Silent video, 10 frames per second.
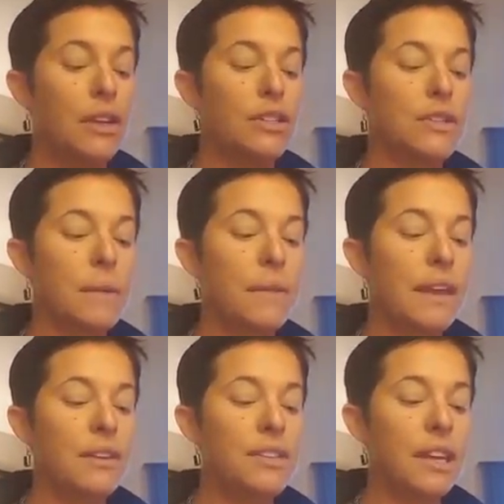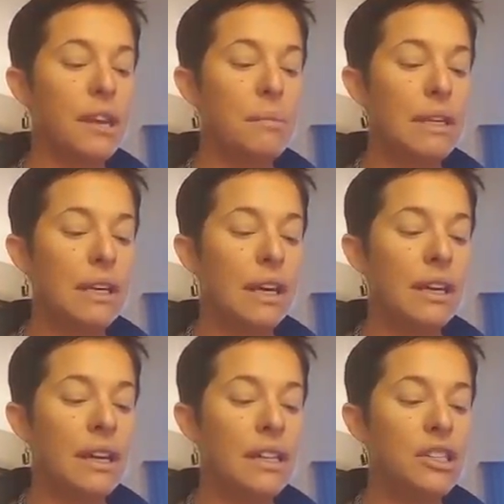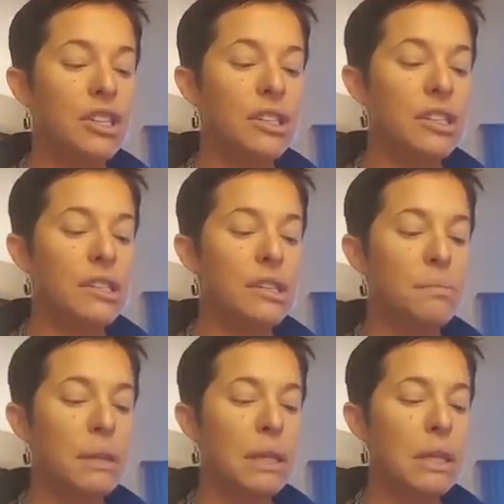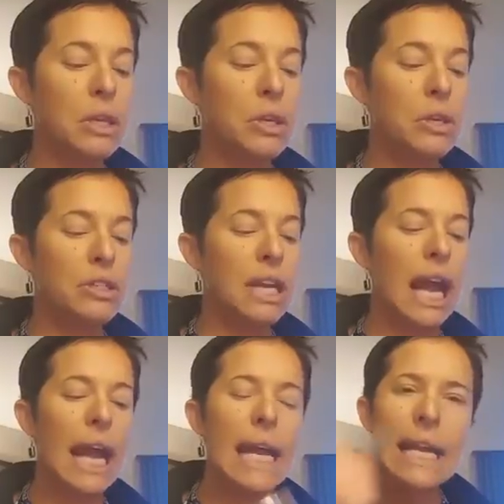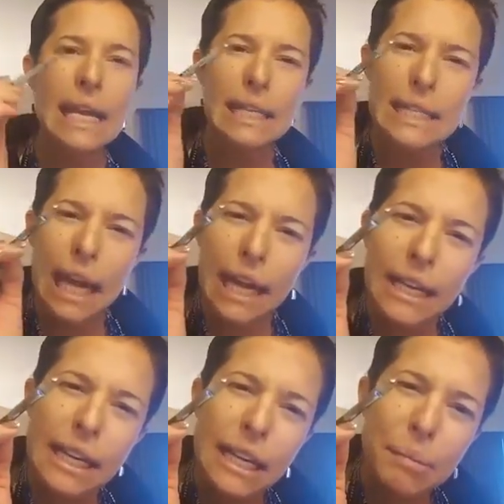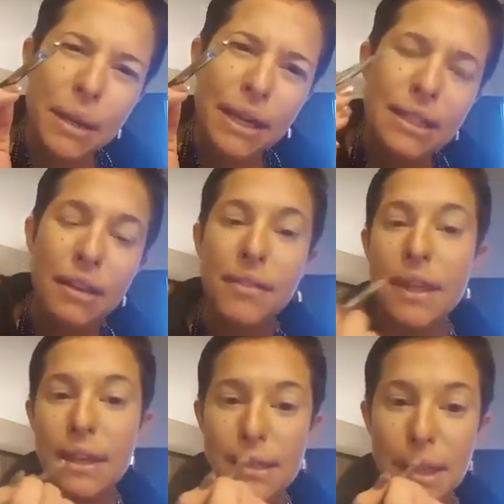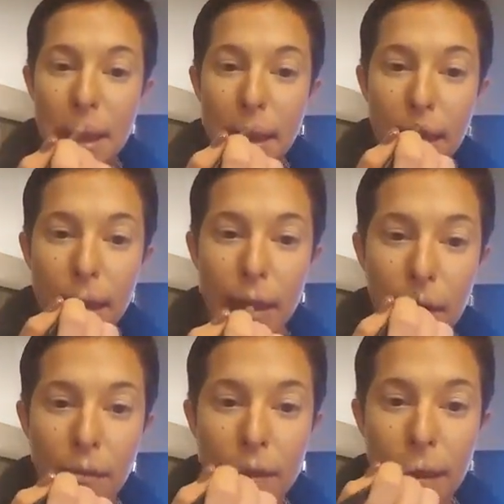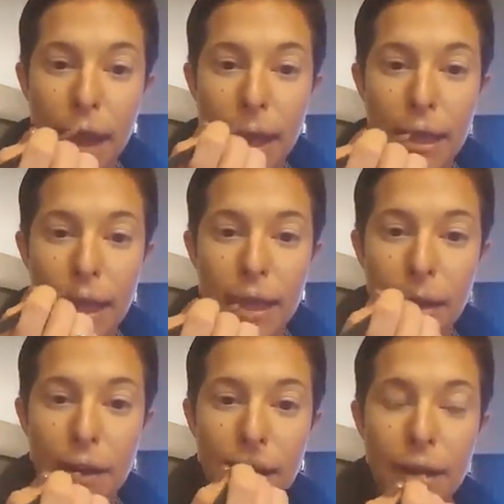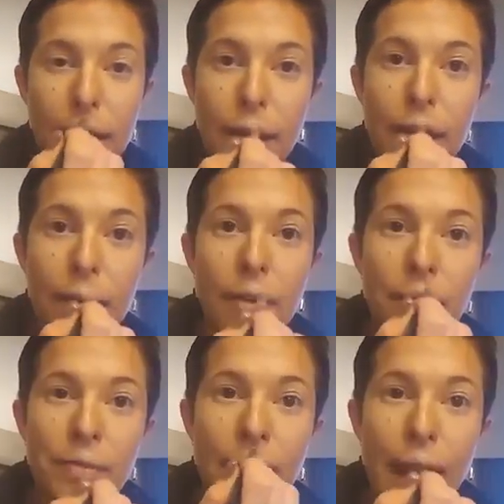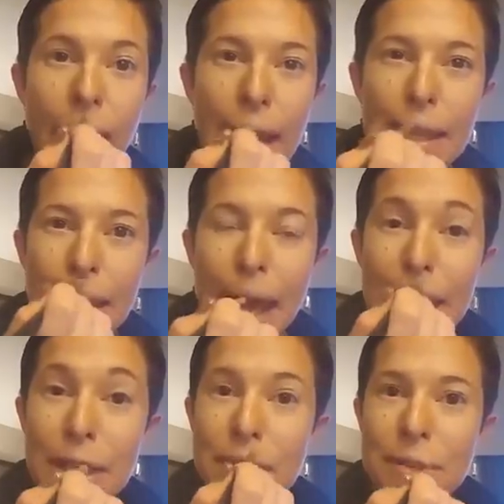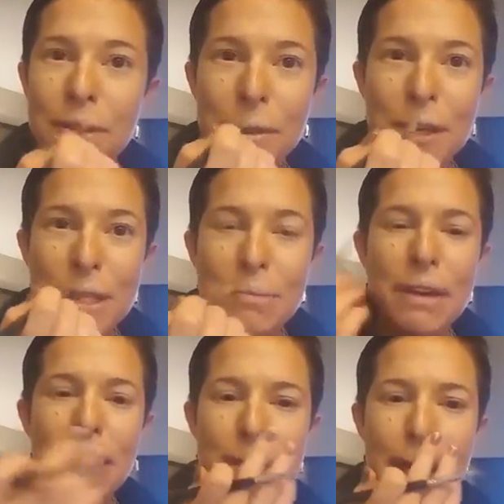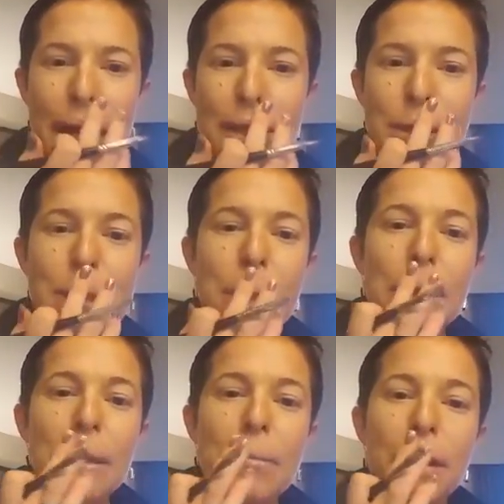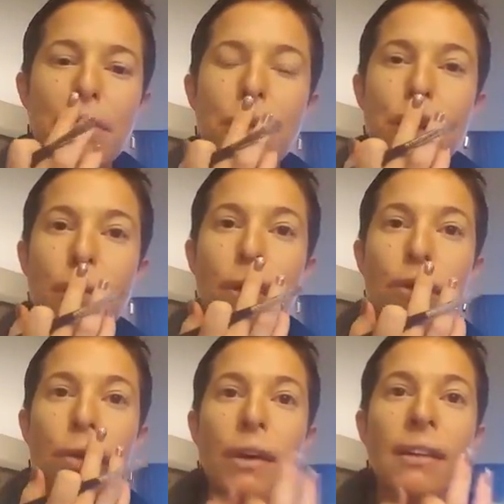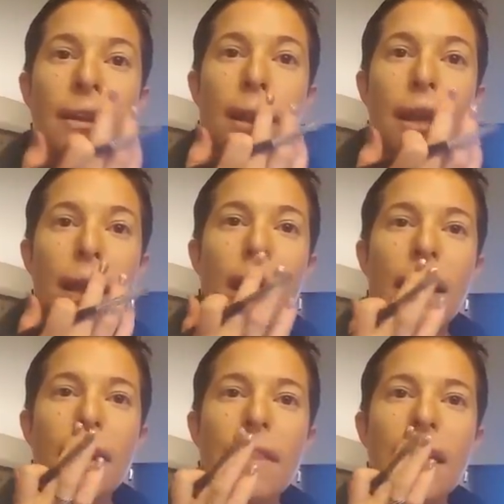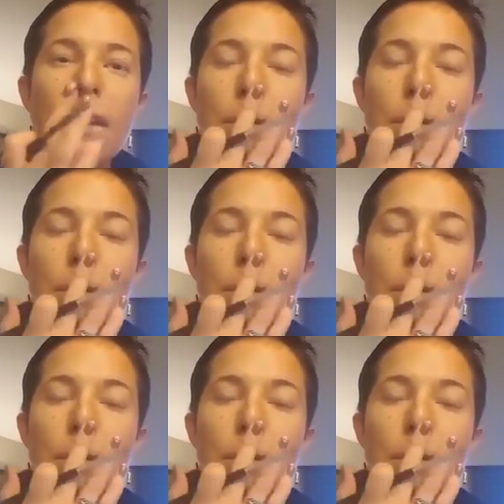So something else that can be done is just a tiny bit of this can go in the highlight area here. I like to do this because it has just a little bit of shimmer to it, and I think it